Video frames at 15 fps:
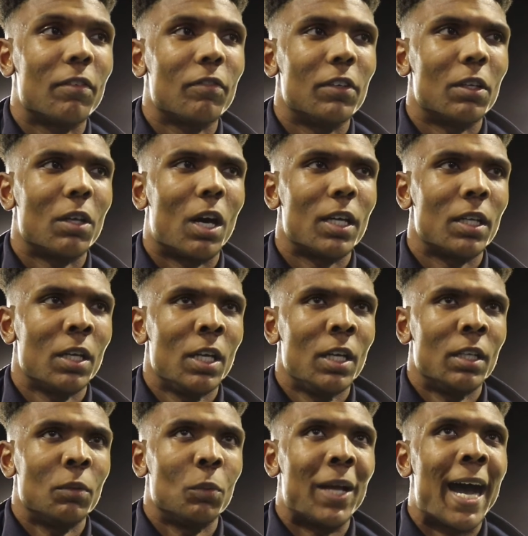I feel like
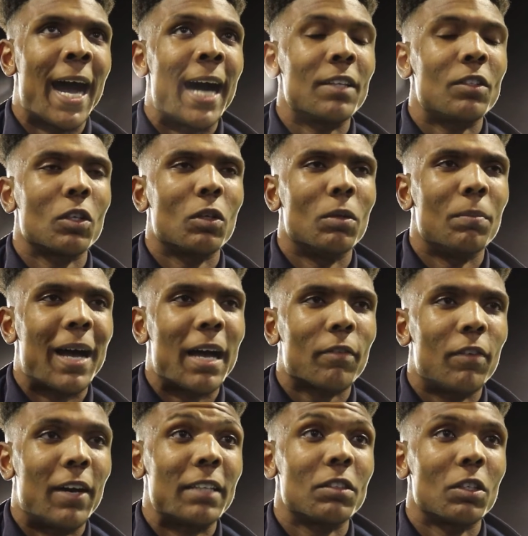we had to come back
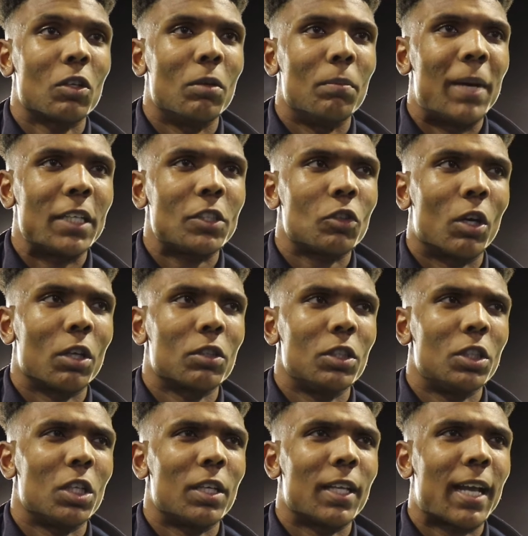fast and come back strong to
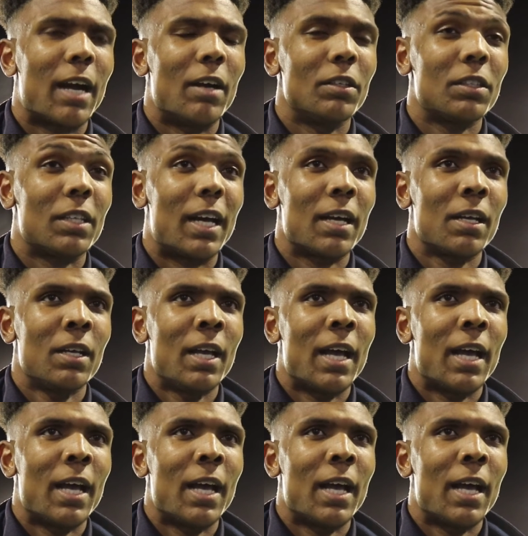show the character,